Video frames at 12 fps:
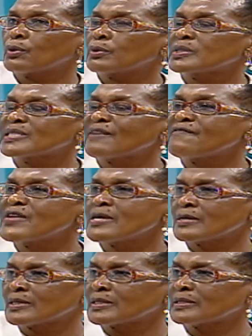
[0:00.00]

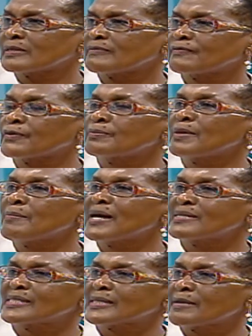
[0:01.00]
surveyors from the
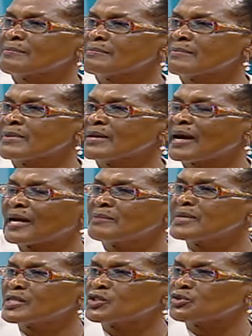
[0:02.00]
Maritime
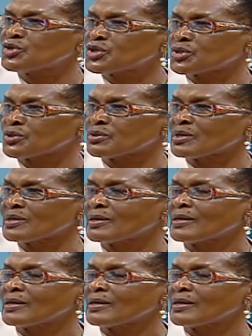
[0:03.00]
Administration